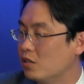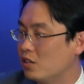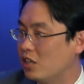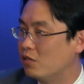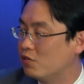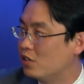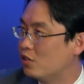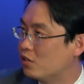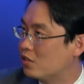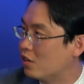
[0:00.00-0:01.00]
give
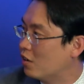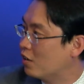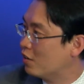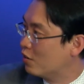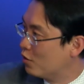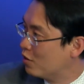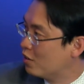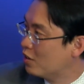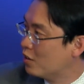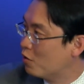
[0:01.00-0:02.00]
this
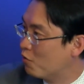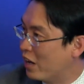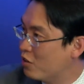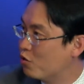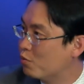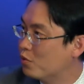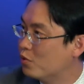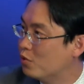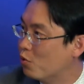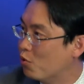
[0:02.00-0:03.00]

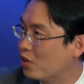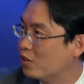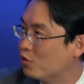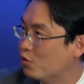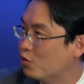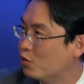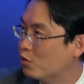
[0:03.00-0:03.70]
valuable organ to